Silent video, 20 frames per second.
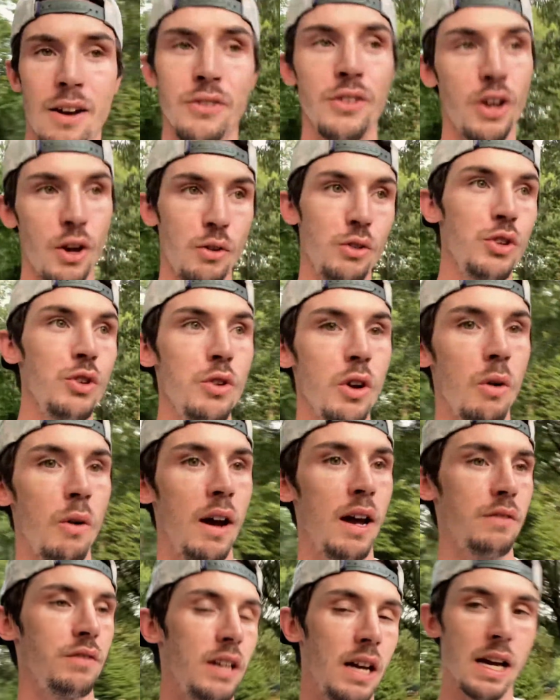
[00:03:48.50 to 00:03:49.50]
no, you don't
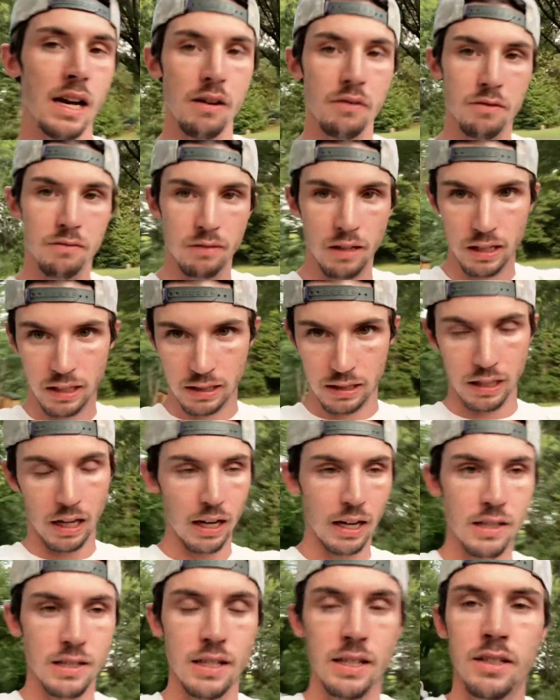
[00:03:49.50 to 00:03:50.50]
have to have, like I
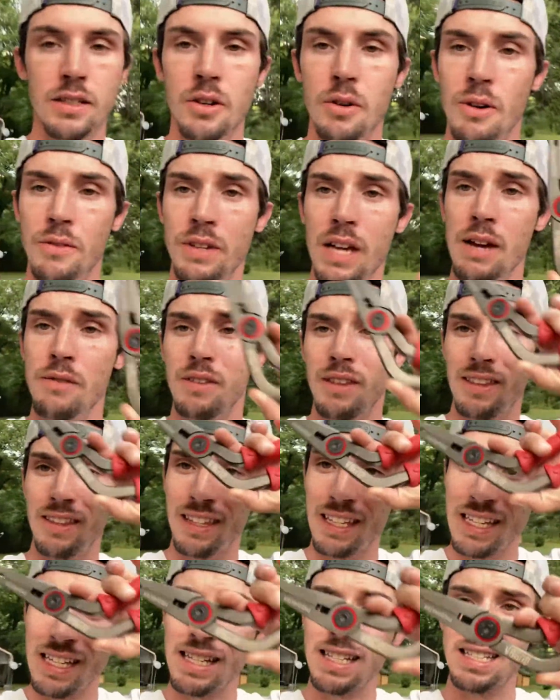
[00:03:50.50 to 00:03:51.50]
said, you don't have to have
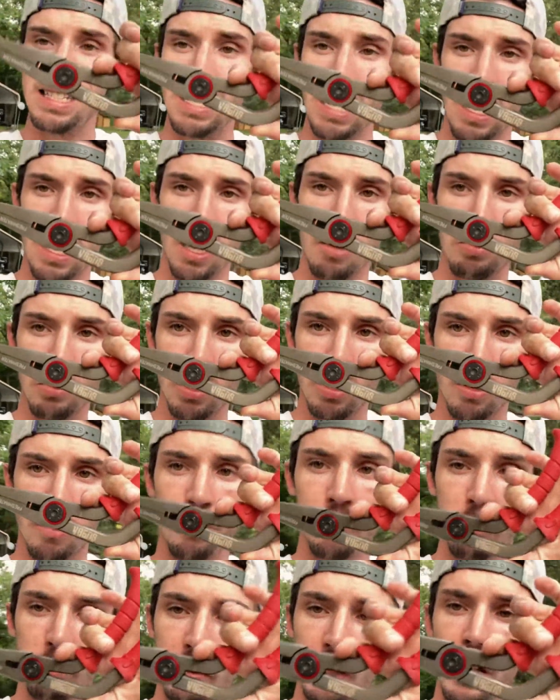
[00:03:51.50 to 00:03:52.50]
these type
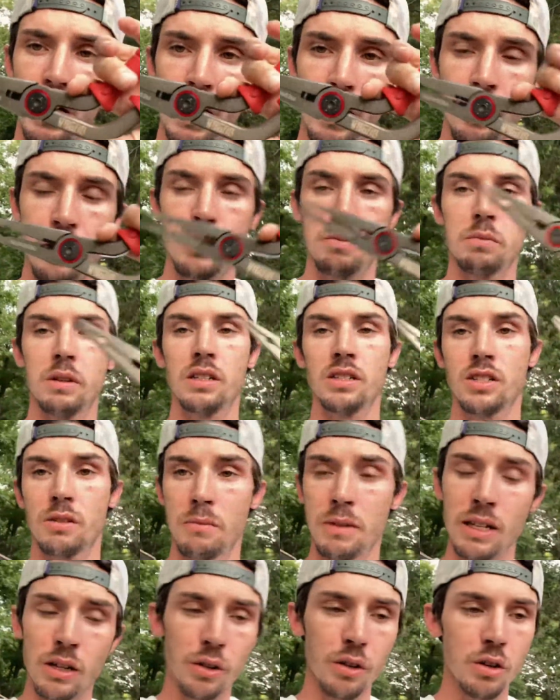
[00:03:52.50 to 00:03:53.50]
of pliers, but some
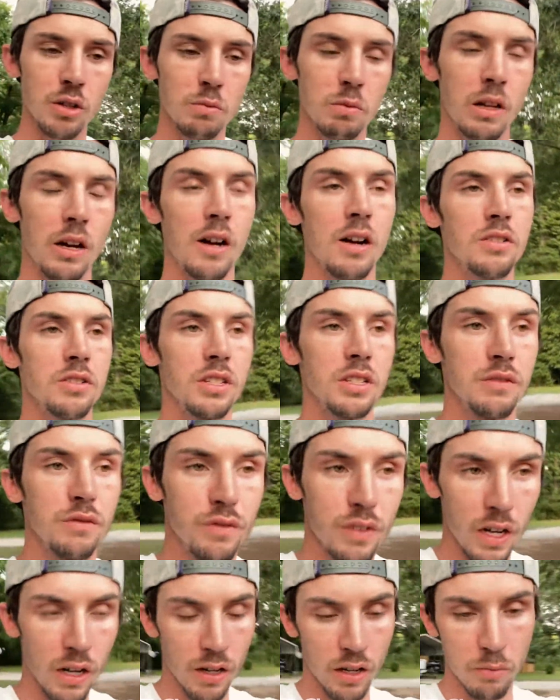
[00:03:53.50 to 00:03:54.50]
needle nose pliers is
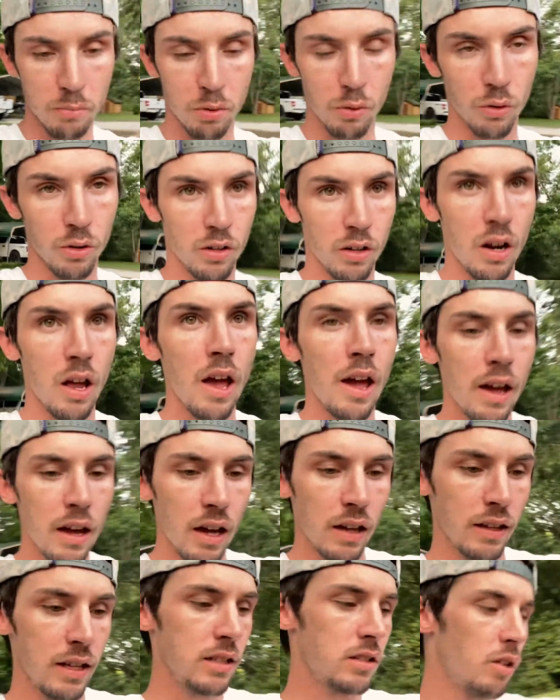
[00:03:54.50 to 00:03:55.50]
very important.
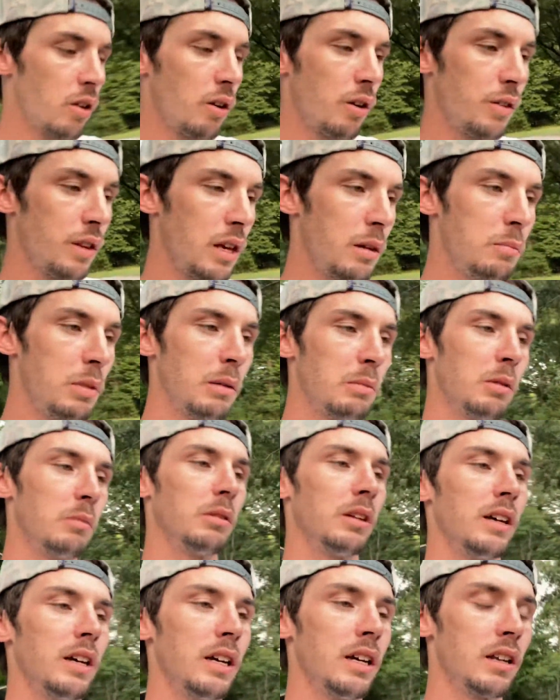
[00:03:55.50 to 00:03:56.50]
These are the Bubba
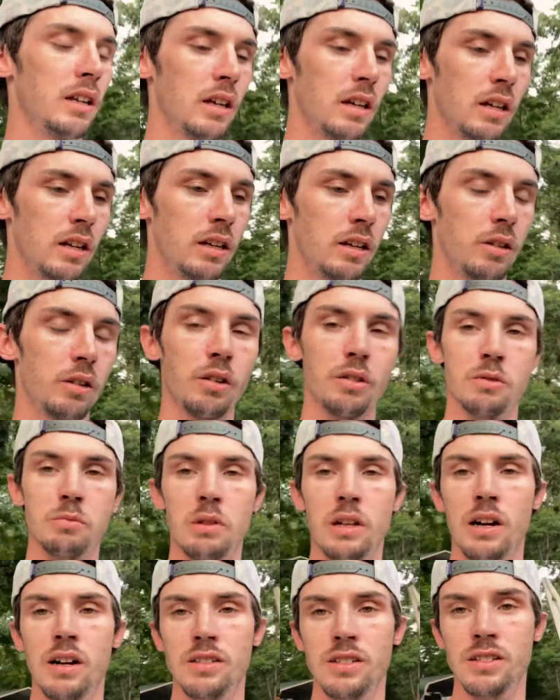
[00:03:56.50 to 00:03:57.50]
Blade needle nose
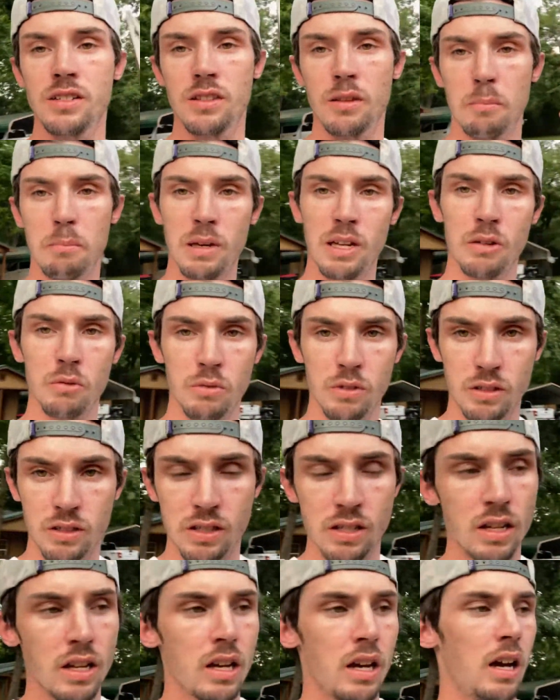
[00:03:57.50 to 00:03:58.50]
pliers. These are the bent ones.
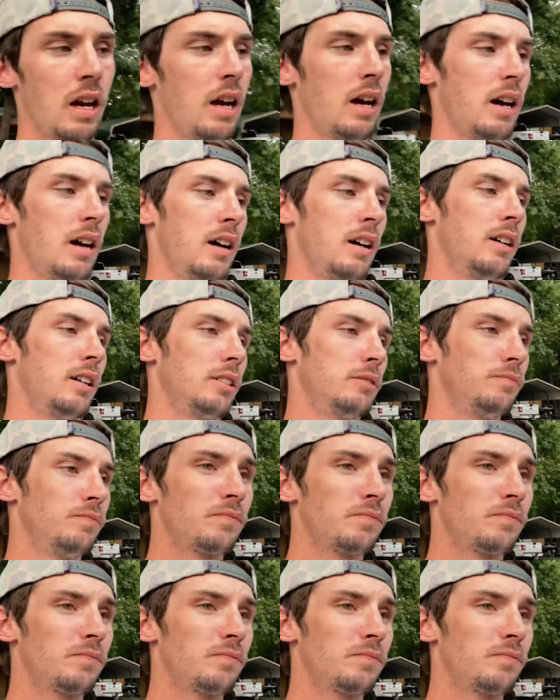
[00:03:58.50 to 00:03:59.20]
I